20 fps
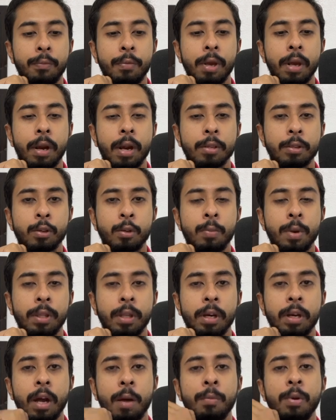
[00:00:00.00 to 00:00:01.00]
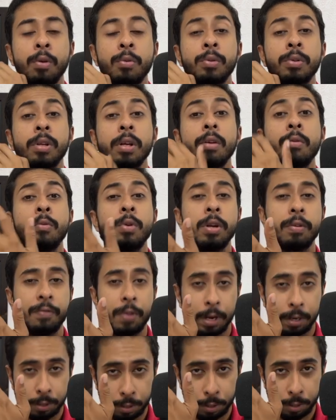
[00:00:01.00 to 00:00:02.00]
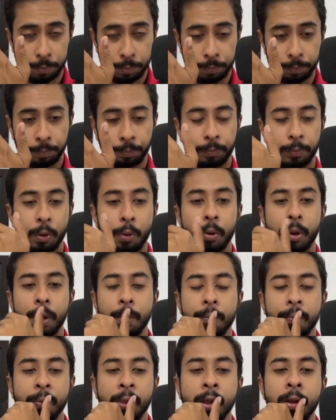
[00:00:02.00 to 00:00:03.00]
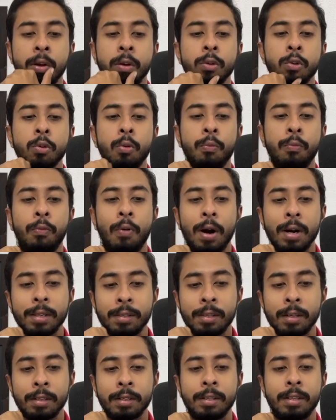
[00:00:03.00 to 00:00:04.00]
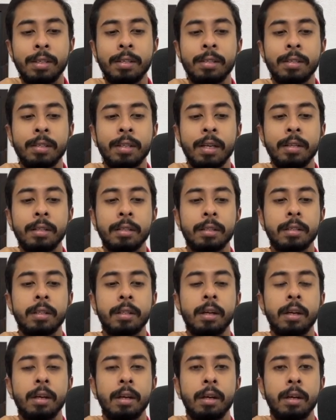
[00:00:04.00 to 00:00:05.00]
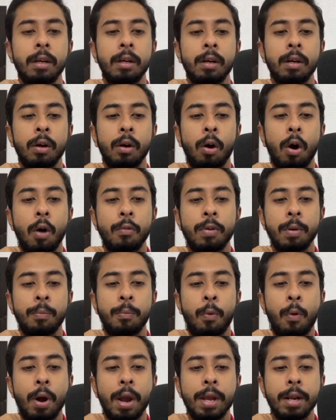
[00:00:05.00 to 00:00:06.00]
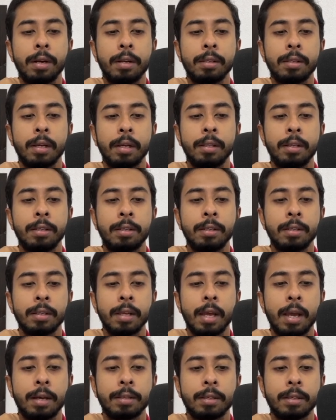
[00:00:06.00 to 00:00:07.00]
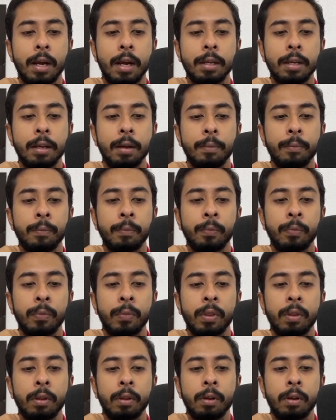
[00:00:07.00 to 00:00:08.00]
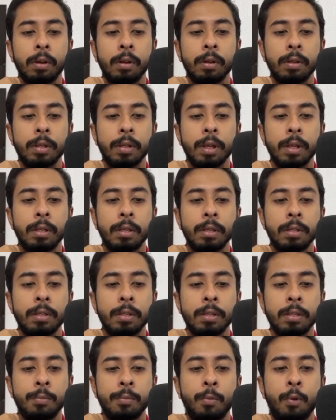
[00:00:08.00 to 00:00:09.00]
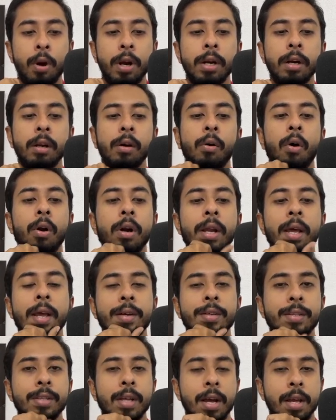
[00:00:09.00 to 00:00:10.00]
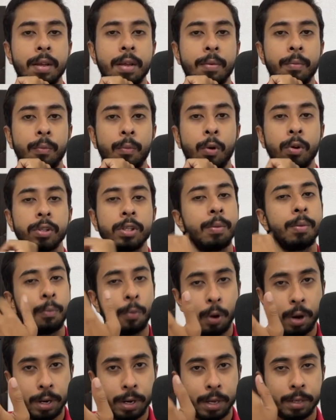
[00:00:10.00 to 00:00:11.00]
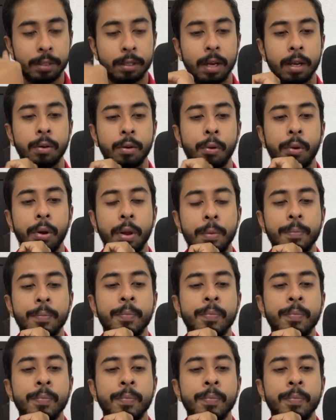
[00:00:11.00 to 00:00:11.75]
we are assuming that w is a unit vector. Okay, so what is the distance of a point? Say this is xi, say this is a point called xi, positive point xi. Okay,